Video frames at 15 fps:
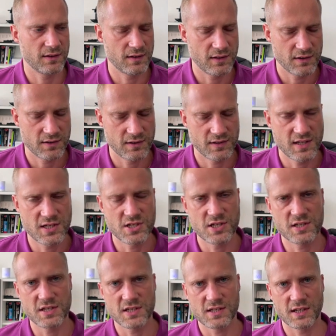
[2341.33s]
the
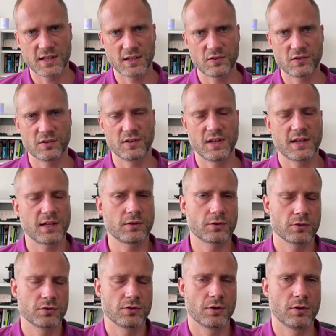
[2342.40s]
TGT tickets, they can
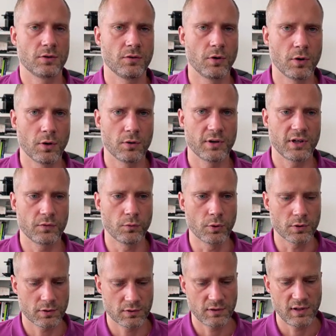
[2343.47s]
control the whole
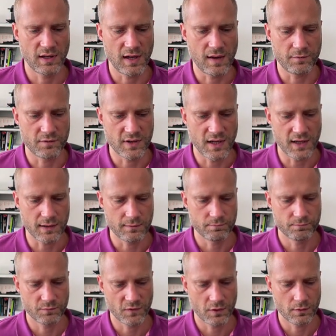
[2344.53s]
network if they
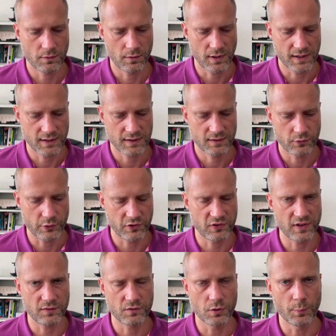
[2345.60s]

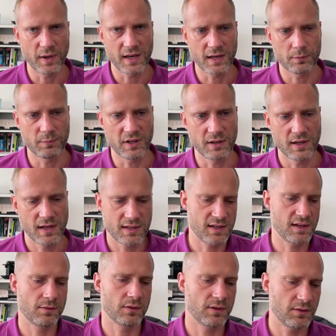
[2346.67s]
receive domain admin. And
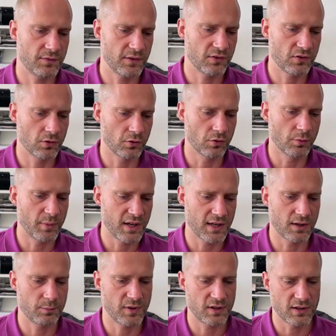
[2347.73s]
even if it's not domain
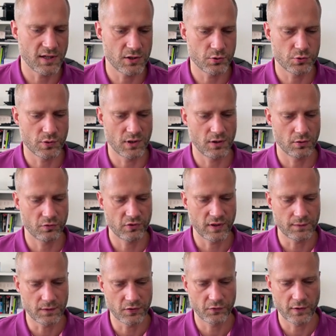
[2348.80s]
admin, they usually on
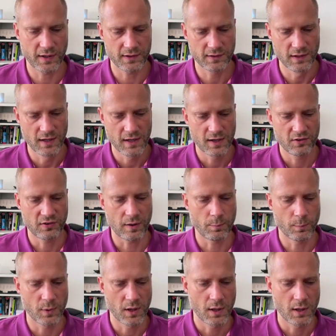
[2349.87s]
servers find some